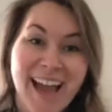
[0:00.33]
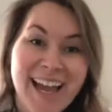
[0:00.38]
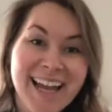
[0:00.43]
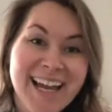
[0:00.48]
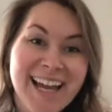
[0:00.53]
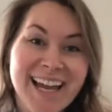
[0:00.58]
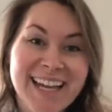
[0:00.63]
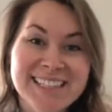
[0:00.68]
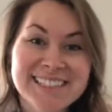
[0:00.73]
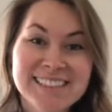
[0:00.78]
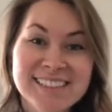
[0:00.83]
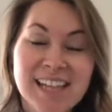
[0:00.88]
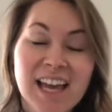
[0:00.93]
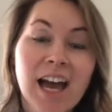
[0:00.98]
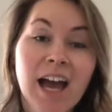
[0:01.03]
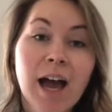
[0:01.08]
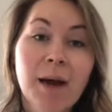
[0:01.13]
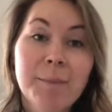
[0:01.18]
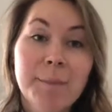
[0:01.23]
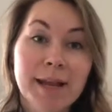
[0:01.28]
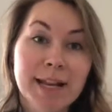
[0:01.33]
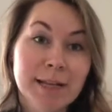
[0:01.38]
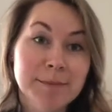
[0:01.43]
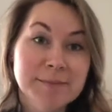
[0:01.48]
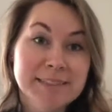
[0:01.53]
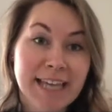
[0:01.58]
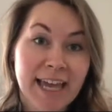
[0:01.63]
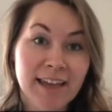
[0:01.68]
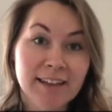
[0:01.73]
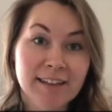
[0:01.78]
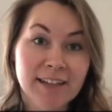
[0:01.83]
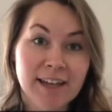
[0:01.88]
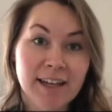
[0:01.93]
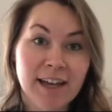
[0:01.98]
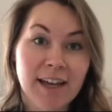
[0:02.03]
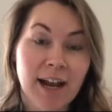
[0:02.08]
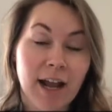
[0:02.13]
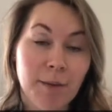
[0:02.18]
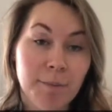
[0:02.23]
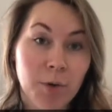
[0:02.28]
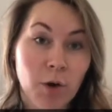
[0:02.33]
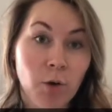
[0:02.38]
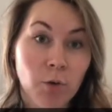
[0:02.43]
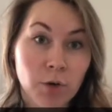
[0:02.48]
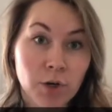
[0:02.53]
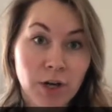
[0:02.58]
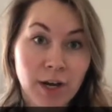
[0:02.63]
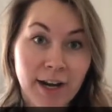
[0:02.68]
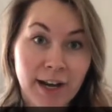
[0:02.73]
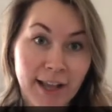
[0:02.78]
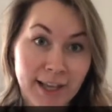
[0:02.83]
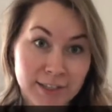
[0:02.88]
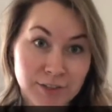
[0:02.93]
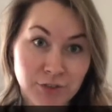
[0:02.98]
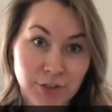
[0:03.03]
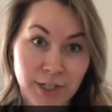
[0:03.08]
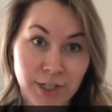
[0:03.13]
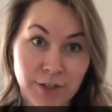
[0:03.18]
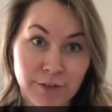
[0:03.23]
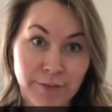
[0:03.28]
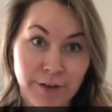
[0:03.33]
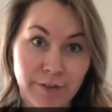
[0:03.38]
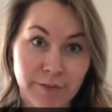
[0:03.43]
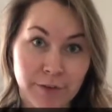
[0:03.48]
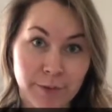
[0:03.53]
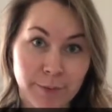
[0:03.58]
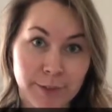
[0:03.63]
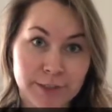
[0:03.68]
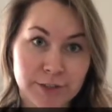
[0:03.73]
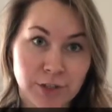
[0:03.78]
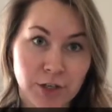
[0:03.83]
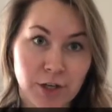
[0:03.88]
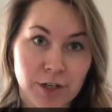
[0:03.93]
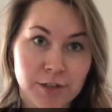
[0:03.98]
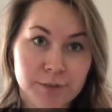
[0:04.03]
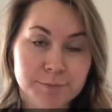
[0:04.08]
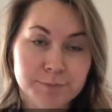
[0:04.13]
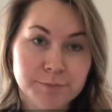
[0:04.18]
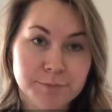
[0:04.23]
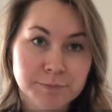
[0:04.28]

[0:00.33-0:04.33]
Hi guys, my name's Kayla and I'm owner and head trainer of Everywhere Dog.